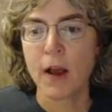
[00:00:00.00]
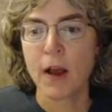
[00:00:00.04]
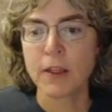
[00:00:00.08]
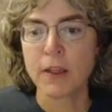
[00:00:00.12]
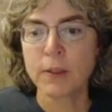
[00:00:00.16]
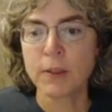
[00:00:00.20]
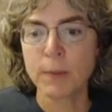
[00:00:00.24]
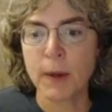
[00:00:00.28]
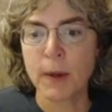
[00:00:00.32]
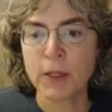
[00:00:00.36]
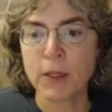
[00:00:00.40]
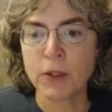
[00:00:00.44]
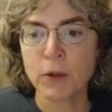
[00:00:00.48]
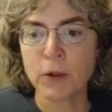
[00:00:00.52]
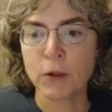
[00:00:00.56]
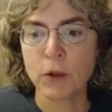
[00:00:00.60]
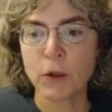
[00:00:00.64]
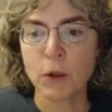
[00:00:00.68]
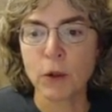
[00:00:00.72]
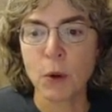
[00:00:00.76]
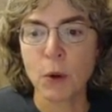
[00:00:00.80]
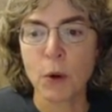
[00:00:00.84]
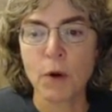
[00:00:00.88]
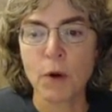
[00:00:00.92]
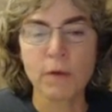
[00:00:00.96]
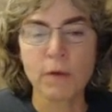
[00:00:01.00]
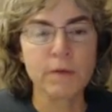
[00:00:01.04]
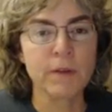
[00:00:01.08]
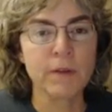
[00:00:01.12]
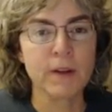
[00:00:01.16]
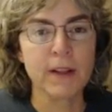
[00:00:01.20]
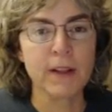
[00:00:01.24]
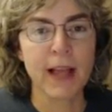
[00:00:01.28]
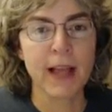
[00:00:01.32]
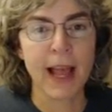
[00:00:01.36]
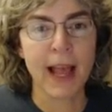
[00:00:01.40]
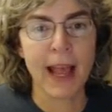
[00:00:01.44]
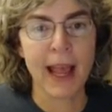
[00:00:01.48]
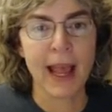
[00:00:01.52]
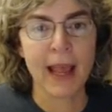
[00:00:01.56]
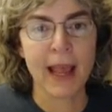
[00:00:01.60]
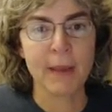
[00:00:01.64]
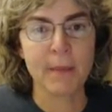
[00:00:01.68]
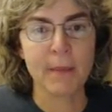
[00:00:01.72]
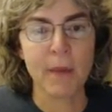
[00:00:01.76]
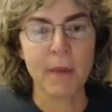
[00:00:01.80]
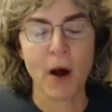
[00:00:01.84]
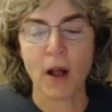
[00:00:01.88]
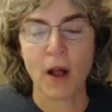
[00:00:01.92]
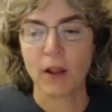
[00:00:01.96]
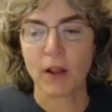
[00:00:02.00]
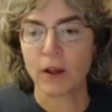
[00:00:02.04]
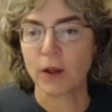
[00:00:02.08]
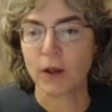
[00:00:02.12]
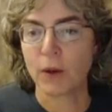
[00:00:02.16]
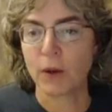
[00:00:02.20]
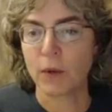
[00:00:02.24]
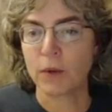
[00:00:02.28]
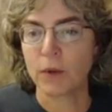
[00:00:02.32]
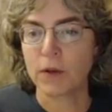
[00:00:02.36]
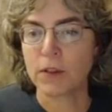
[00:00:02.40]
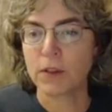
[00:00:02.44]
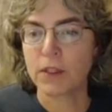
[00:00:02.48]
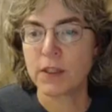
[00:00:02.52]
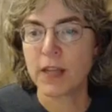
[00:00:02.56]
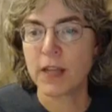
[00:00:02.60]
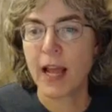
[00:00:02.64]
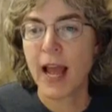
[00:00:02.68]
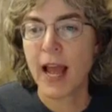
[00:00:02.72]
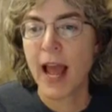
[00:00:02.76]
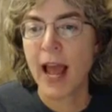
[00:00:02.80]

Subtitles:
special chlorophyll A molecules.